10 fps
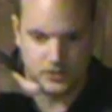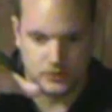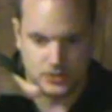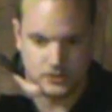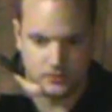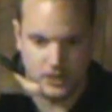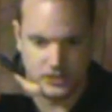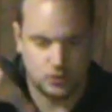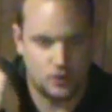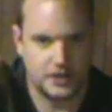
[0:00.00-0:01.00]
There's
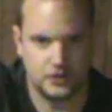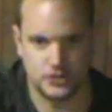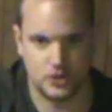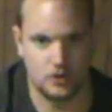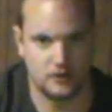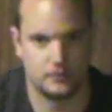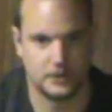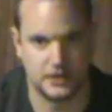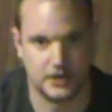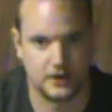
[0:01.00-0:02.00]
about 20 or so of them
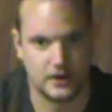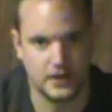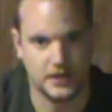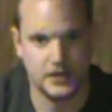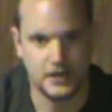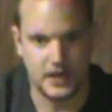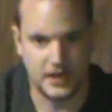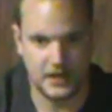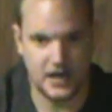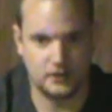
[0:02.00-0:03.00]
in there.
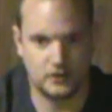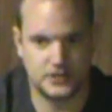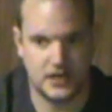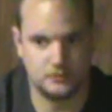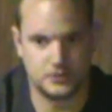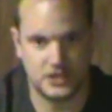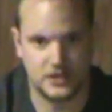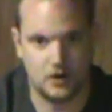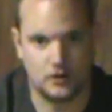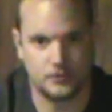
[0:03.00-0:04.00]
And a guy looked at him and
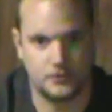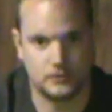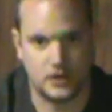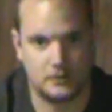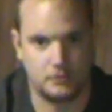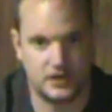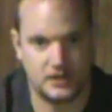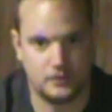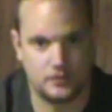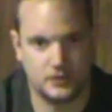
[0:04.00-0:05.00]
said, oh, I'm going to
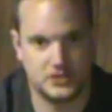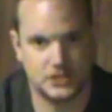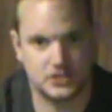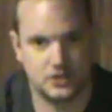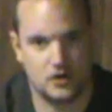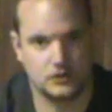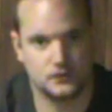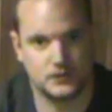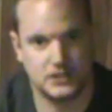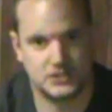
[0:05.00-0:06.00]
give you $36
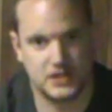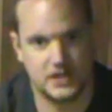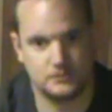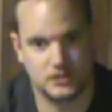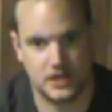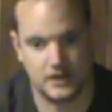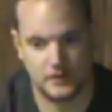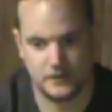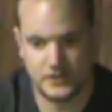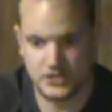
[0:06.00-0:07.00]
for these games, and
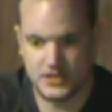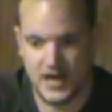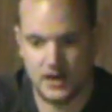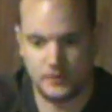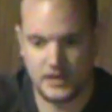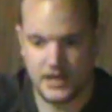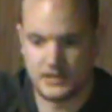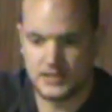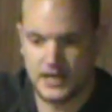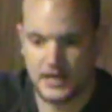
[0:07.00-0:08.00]
then this stack we
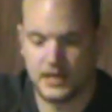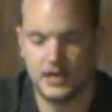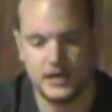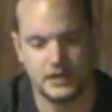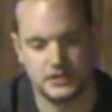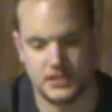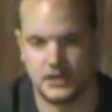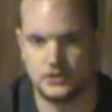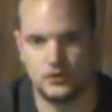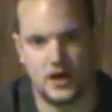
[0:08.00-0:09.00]
can't take. He's
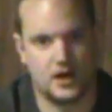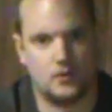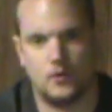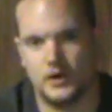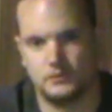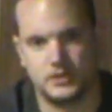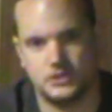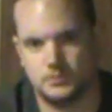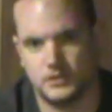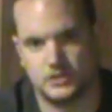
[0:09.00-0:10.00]
like, dude, I don't want them.
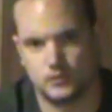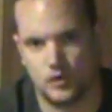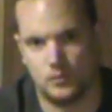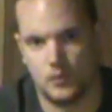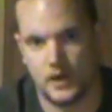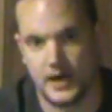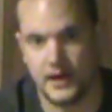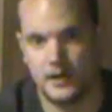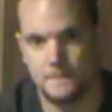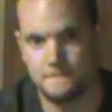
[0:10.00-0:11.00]
Could you please throw them away?
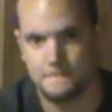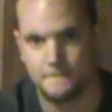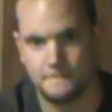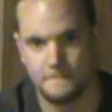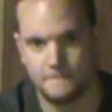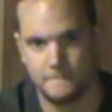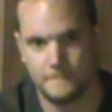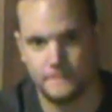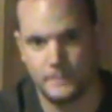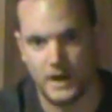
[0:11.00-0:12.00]

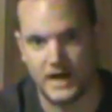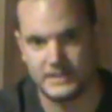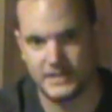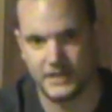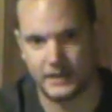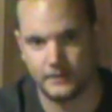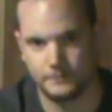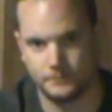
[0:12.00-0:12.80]
Idea.